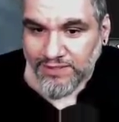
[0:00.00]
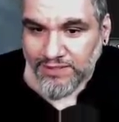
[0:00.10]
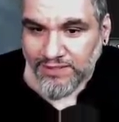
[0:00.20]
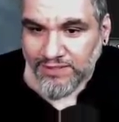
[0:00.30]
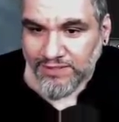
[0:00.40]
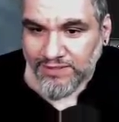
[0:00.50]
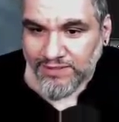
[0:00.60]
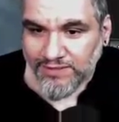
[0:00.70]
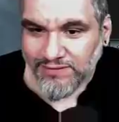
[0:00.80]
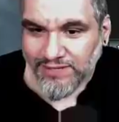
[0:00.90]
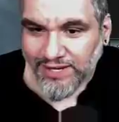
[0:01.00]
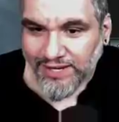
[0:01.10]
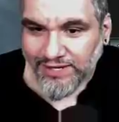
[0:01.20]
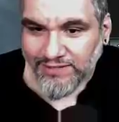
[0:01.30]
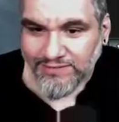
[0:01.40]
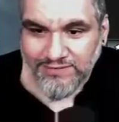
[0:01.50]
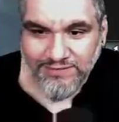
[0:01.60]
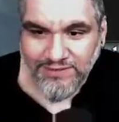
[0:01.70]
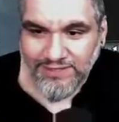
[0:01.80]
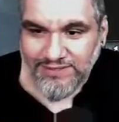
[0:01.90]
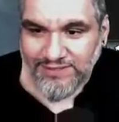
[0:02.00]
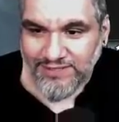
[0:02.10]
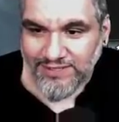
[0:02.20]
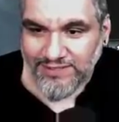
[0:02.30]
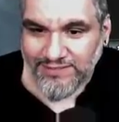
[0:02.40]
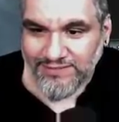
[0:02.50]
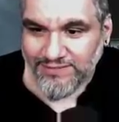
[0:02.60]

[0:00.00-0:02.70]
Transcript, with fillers: Uh, okay. Let's see.